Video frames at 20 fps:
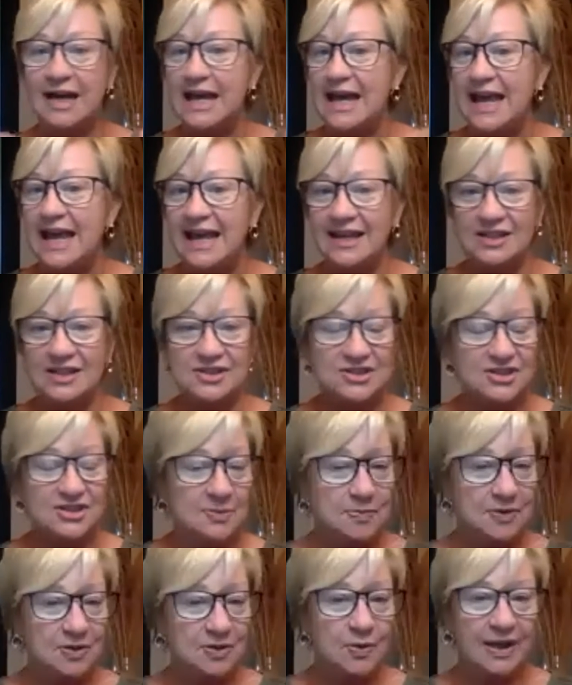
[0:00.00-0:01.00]
It is
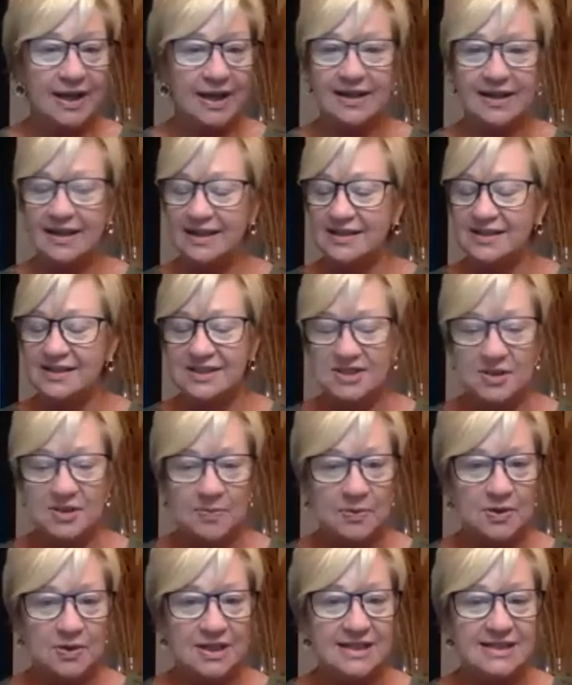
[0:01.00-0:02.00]
super quick. It is super
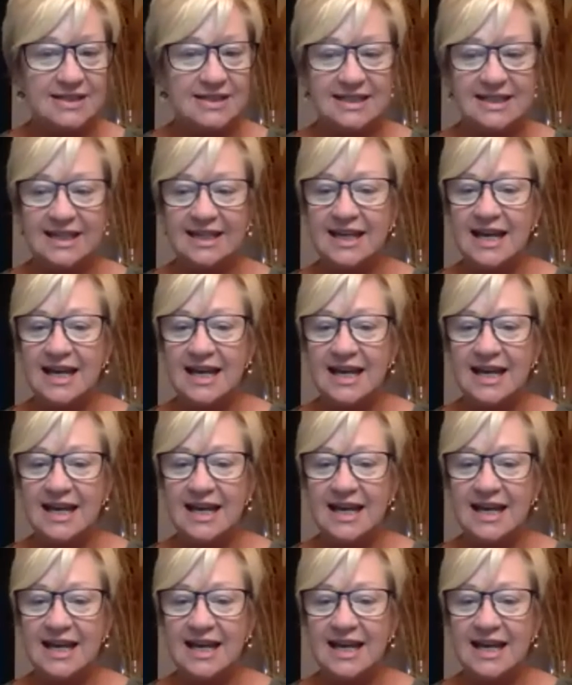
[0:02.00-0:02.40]
easy.